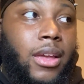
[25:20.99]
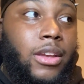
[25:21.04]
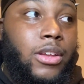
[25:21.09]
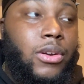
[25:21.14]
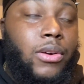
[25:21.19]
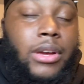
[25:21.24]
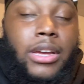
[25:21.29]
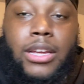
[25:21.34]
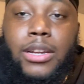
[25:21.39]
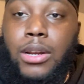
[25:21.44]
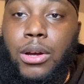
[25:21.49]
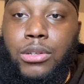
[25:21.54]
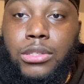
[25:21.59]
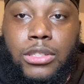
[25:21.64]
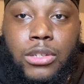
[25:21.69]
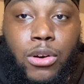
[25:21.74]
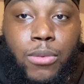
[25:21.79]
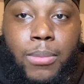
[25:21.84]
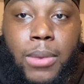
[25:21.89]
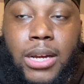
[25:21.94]
you know, he knows
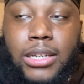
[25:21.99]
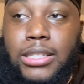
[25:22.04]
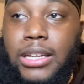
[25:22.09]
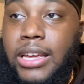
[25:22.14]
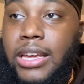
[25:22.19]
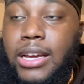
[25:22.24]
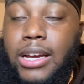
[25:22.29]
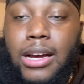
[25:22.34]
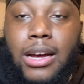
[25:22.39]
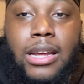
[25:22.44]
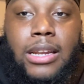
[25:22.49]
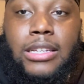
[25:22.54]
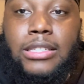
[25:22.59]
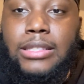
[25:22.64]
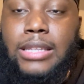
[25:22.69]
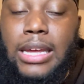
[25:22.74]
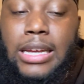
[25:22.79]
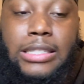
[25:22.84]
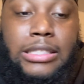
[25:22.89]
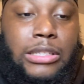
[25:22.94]
so much and he can
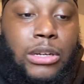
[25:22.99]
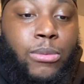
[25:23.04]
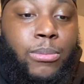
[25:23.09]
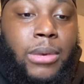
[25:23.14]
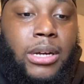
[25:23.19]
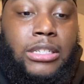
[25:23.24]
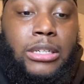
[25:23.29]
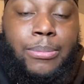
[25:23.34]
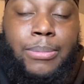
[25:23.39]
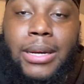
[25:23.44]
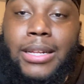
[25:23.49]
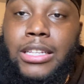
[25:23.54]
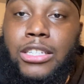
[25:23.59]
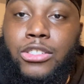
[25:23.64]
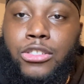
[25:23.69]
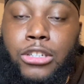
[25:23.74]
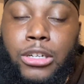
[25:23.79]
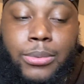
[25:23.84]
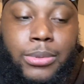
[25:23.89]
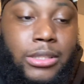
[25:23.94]
understand so much about the
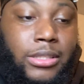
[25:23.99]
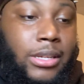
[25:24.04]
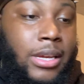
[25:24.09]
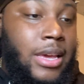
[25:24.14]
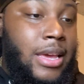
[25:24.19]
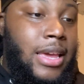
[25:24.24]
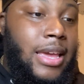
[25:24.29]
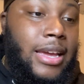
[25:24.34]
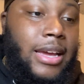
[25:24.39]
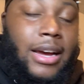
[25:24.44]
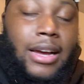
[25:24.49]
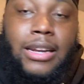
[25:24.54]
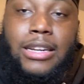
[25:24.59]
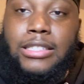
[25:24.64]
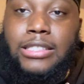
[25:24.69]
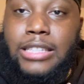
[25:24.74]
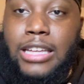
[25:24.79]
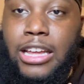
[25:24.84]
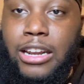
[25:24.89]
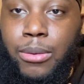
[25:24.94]
scriptures. He can
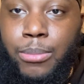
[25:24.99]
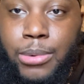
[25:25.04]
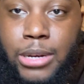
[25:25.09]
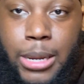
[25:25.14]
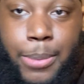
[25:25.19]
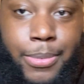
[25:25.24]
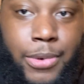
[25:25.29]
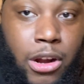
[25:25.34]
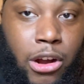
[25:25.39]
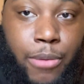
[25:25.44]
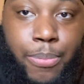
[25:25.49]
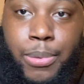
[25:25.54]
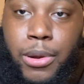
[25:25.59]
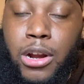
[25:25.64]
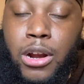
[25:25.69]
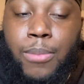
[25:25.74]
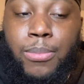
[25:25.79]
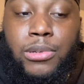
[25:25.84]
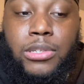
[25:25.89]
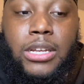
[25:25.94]
understand them deep dark
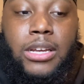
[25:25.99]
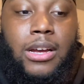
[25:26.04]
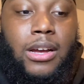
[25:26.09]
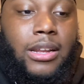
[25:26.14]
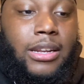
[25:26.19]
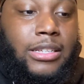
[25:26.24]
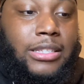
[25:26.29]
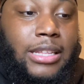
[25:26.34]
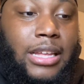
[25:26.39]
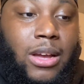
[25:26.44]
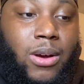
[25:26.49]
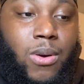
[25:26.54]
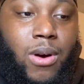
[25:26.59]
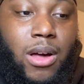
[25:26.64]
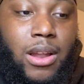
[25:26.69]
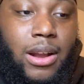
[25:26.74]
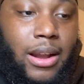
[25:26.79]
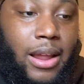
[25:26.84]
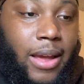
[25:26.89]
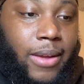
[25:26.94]
parables. He can understand
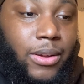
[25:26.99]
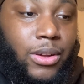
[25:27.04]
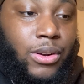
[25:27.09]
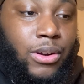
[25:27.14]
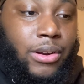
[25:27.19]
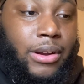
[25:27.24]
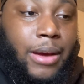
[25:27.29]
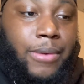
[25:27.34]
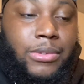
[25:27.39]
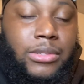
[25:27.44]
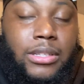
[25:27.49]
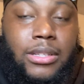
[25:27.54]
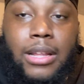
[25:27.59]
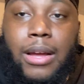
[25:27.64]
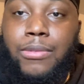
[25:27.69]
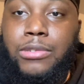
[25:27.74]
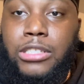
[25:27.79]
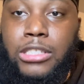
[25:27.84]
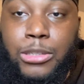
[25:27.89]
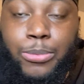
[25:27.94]
all of that. You know, they was they
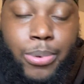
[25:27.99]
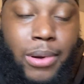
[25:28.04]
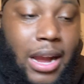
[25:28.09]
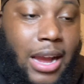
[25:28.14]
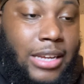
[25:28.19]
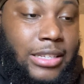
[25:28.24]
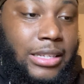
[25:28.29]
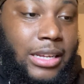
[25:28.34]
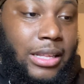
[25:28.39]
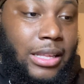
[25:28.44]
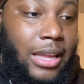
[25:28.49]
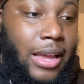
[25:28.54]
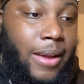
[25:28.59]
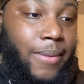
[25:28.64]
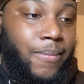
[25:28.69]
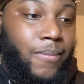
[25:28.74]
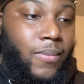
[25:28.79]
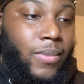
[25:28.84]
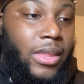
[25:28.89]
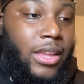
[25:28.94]
was surprised at that.
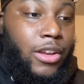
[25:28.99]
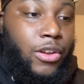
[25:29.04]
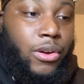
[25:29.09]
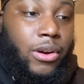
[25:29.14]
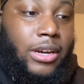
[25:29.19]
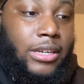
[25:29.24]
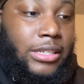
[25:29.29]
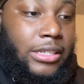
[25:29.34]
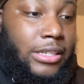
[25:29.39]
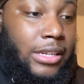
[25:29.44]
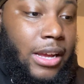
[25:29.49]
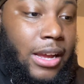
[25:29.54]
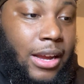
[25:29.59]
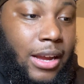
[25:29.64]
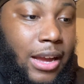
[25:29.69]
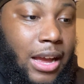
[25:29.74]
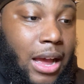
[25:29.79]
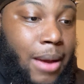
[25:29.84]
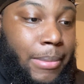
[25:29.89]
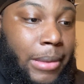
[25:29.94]
You know, because it's
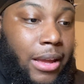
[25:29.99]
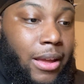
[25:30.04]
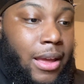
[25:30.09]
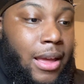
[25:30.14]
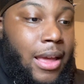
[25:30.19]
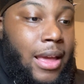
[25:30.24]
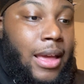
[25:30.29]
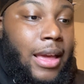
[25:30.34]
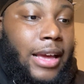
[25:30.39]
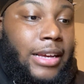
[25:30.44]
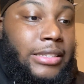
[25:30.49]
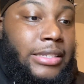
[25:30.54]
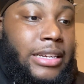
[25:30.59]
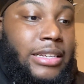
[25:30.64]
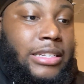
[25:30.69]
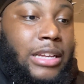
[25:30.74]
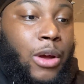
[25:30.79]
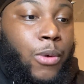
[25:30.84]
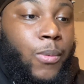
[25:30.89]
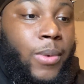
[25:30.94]
uncommon. It
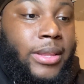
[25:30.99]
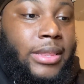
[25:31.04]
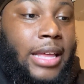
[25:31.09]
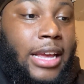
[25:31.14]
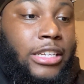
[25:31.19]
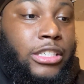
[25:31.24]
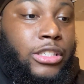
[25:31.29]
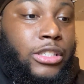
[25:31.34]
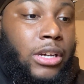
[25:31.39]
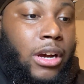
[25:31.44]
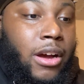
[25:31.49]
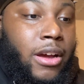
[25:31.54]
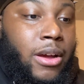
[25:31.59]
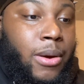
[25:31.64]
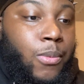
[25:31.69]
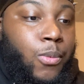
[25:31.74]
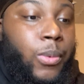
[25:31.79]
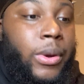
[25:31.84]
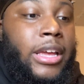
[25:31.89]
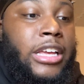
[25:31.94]
says, And when they saw
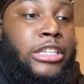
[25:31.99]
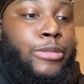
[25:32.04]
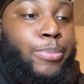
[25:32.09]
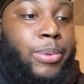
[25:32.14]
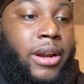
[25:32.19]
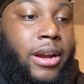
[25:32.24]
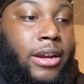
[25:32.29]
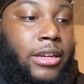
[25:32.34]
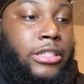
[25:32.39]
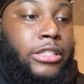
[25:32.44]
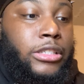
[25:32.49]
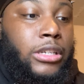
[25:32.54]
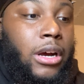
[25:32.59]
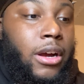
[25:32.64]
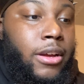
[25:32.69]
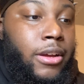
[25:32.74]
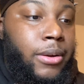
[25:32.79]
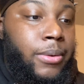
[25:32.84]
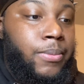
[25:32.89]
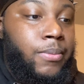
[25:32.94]
him, when his parents
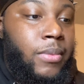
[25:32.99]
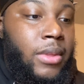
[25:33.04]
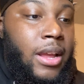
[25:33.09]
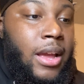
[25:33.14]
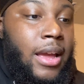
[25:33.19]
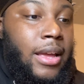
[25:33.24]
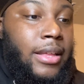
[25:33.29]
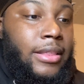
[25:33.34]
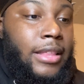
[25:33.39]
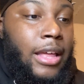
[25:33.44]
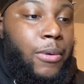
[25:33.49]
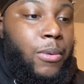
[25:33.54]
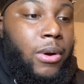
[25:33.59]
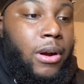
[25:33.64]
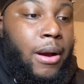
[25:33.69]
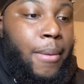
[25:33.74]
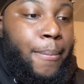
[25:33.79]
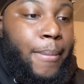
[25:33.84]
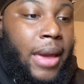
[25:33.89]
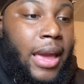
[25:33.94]
saw him, they
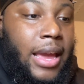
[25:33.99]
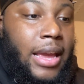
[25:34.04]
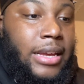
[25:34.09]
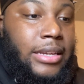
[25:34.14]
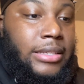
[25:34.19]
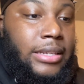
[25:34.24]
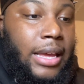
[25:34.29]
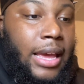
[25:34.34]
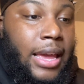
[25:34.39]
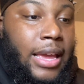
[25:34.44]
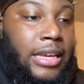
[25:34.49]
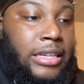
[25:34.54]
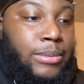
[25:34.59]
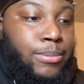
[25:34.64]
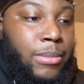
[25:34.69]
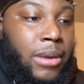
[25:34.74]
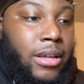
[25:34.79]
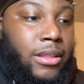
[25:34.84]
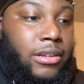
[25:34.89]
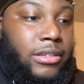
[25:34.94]
were amazed, and his
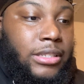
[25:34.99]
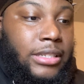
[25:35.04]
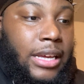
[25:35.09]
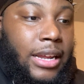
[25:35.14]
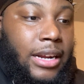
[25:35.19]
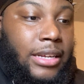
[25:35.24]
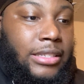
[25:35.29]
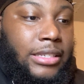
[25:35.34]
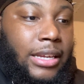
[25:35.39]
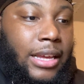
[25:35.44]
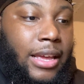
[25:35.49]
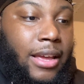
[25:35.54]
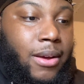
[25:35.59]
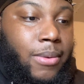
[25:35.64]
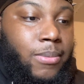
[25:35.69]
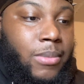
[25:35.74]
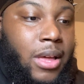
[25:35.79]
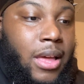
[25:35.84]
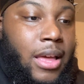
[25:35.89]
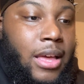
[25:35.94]
mother said unto
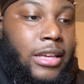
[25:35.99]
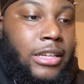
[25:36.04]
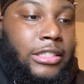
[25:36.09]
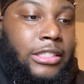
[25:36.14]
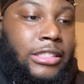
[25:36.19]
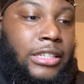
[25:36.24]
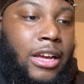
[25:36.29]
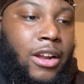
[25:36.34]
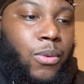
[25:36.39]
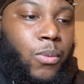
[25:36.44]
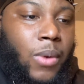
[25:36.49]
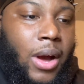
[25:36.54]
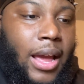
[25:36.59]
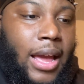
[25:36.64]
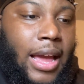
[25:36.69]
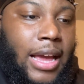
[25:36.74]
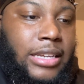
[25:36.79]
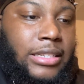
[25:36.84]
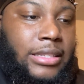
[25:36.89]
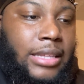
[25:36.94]
him, Son, why
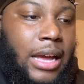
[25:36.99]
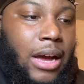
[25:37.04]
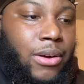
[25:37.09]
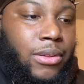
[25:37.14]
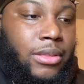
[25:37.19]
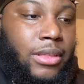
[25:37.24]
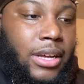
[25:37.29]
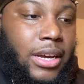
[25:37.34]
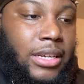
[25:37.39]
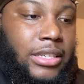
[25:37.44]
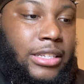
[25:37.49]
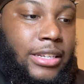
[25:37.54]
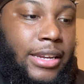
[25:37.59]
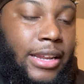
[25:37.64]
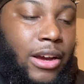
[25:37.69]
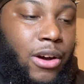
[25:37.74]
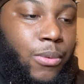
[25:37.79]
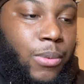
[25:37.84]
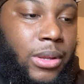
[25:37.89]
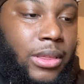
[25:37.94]
hast thou thus
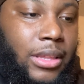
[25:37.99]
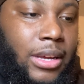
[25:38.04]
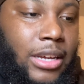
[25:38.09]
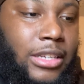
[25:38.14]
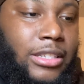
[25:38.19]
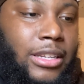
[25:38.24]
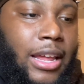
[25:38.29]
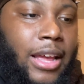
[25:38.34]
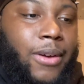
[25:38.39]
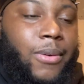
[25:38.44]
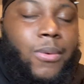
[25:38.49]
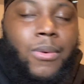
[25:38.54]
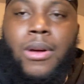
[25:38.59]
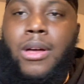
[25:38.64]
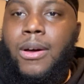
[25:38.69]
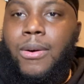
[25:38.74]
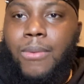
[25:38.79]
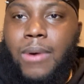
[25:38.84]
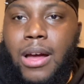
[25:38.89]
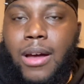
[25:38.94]
dealt with us? Like,
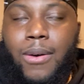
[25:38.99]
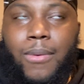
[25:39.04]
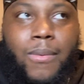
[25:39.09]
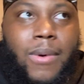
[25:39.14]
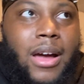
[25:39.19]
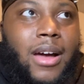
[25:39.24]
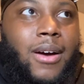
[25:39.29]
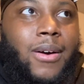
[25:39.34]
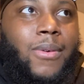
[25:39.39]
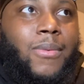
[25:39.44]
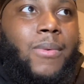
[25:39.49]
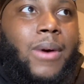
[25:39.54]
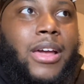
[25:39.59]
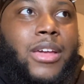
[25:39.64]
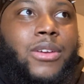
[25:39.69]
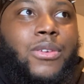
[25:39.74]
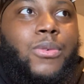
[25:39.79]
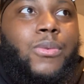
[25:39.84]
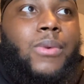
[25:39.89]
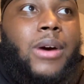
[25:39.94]
why, why, why
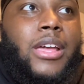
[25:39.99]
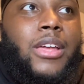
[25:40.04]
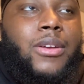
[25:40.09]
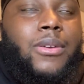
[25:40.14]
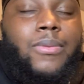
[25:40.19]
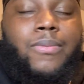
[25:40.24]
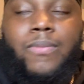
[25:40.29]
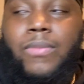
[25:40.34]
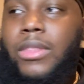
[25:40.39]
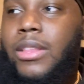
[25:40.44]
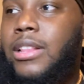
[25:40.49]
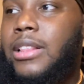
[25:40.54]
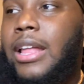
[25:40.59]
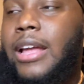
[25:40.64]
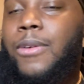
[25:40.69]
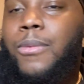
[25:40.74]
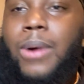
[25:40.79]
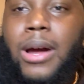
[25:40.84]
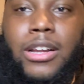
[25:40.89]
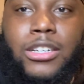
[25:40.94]
you, why you,
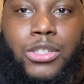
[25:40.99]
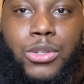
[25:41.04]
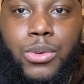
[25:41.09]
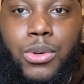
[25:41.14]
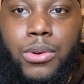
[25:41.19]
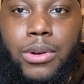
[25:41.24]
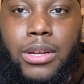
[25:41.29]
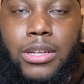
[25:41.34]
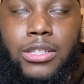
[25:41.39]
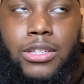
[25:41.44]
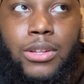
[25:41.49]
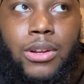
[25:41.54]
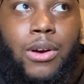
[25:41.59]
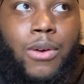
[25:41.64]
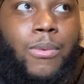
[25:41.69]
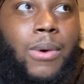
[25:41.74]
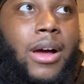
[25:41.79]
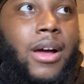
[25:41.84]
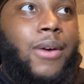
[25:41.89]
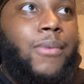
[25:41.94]
like, why did you do this? You know,
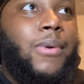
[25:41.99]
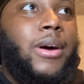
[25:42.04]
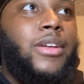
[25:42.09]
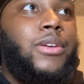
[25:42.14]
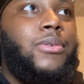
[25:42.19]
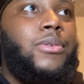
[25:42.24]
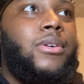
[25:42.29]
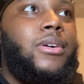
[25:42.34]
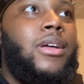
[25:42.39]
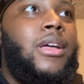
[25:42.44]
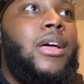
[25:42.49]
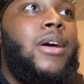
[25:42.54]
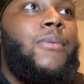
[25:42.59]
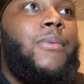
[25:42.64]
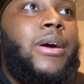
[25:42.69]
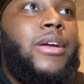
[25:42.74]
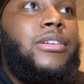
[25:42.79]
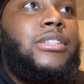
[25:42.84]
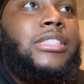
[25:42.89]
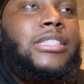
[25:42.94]
why, why you,
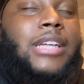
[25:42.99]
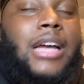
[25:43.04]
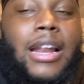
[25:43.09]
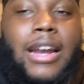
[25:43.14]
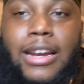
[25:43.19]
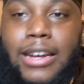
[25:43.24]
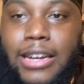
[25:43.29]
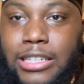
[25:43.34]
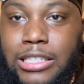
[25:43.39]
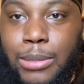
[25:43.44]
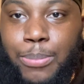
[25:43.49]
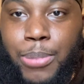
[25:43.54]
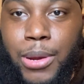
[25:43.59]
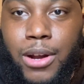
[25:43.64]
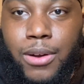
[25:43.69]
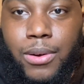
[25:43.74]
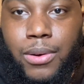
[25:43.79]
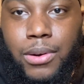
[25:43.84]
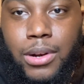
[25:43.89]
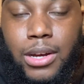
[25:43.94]
why you just kind of
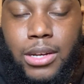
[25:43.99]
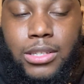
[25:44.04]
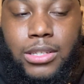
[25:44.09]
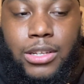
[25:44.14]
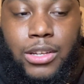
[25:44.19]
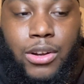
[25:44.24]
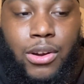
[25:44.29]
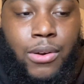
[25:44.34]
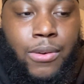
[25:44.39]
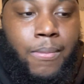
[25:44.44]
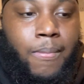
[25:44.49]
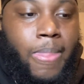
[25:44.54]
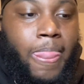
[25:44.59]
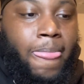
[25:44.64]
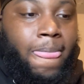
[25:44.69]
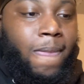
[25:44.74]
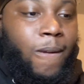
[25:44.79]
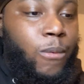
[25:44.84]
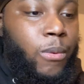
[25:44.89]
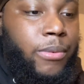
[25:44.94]
disappear on us? You know,
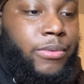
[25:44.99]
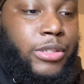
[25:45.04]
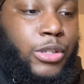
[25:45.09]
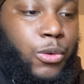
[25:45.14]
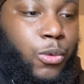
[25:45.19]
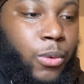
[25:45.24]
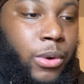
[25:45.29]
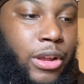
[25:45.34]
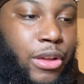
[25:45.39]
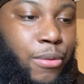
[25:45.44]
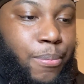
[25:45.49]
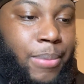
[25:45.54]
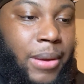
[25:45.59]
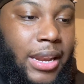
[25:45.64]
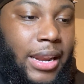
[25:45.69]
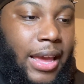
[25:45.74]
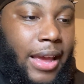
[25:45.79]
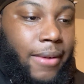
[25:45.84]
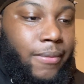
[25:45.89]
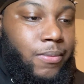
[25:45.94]
where was you, where you
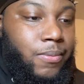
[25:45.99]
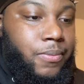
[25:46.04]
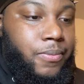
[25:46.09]
been at?